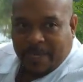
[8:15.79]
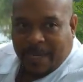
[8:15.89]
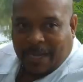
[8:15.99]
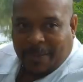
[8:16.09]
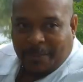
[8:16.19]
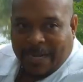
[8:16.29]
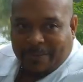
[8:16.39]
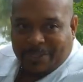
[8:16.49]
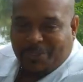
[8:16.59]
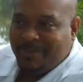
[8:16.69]
when I
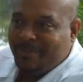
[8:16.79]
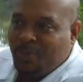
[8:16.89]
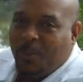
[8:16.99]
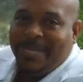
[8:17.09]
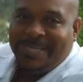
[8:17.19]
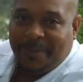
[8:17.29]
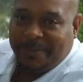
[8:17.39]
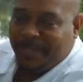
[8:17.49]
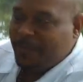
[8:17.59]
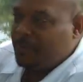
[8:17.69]
was a
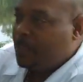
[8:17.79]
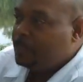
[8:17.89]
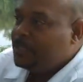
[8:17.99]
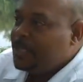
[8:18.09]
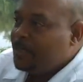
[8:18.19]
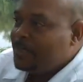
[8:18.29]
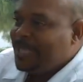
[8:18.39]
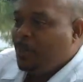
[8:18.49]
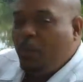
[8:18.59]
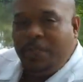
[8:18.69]
20-something-year-old was
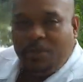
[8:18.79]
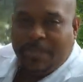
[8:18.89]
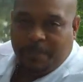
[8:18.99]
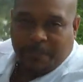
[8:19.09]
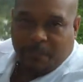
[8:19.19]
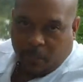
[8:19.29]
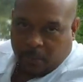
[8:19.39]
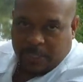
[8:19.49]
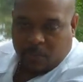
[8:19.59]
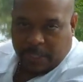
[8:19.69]
that what you get
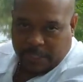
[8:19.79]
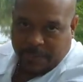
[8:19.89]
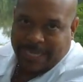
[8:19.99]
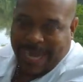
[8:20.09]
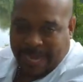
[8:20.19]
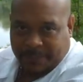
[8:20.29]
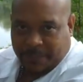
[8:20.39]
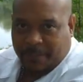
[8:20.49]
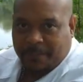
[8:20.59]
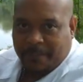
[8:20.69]
before is what you get after.